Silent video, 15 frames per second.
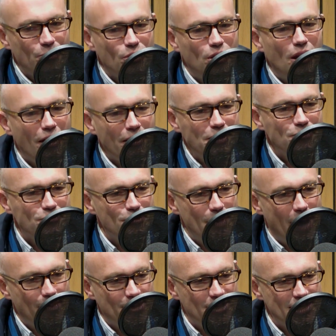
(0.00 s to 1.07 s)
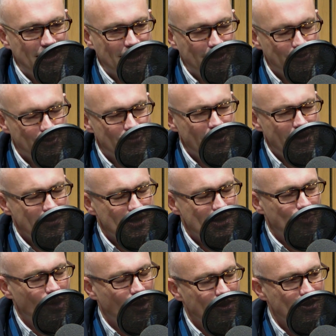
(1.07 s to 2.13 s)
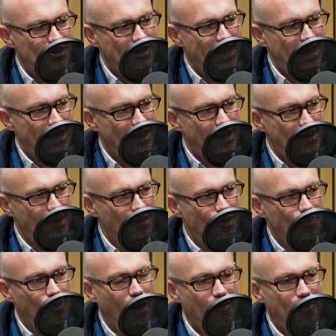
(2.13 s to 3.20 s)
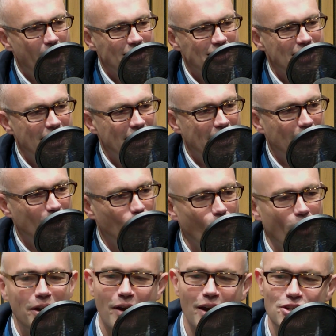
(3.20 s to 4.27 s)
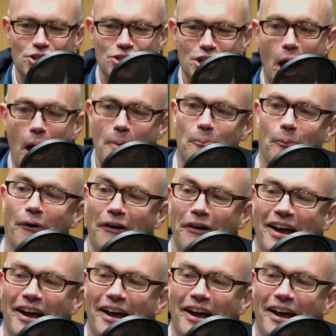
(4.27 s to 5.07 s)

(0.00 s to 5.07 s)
the line from Aberdeen, and was very surprised to get a reply back saying, why don't I just come?